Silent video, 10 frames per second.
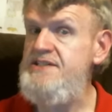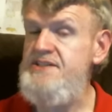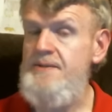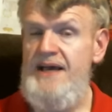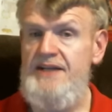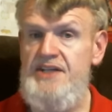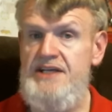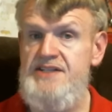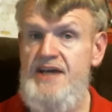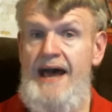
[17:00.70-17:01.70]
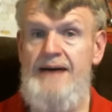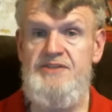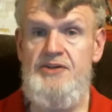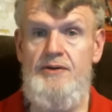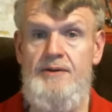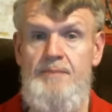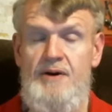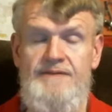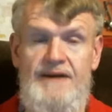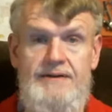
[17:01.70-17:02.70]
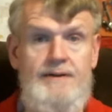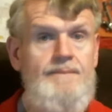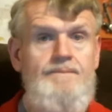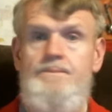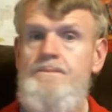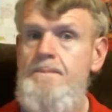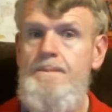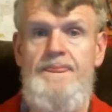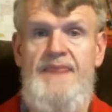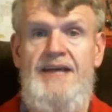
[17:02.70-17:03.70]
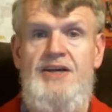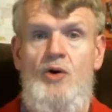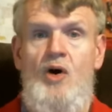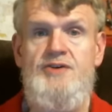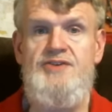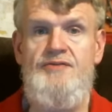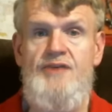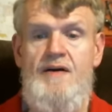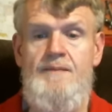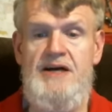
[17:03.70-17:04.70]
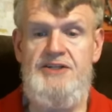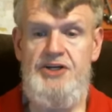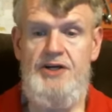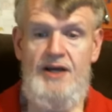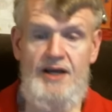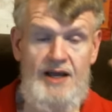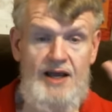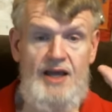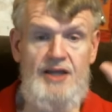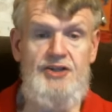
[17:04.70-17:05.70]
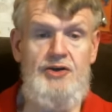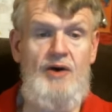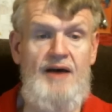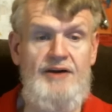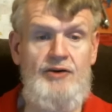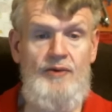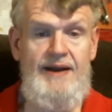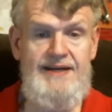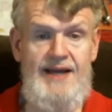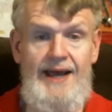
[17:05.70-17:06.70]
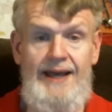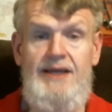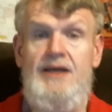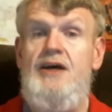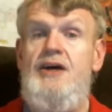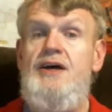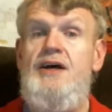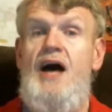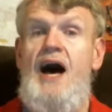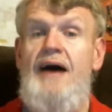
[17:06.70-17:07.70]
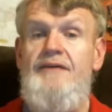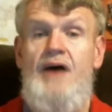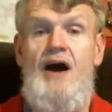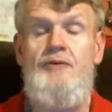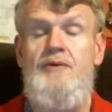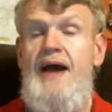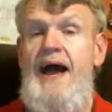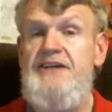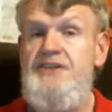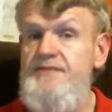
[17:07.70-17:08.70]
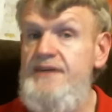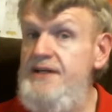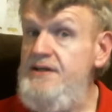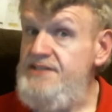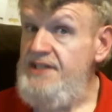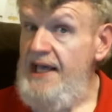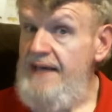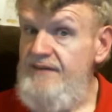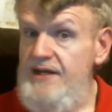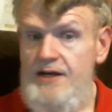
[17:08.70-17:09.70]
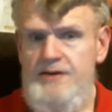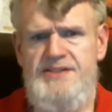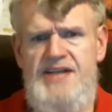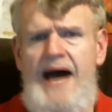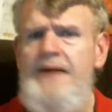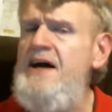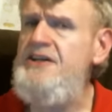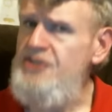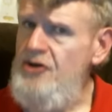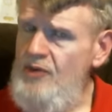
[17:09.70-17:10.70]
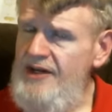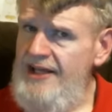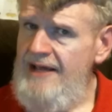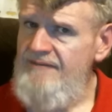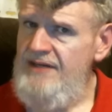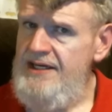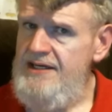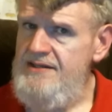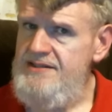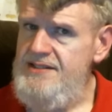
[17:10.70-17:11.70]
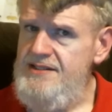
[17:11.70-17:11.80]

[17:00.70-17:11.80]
to make things absolutely perfect. Thank you all so very much. You have a great day. I've got reaction videos and game videos. I'm not sure what game videos,